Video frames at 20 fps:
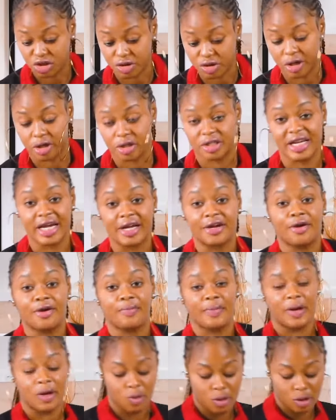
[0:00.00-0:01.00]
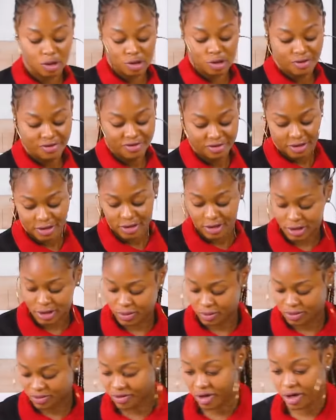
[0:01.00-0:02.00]
trying to tidy up my work surface
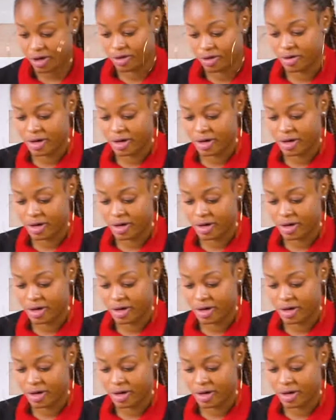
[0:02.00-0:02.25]
before I go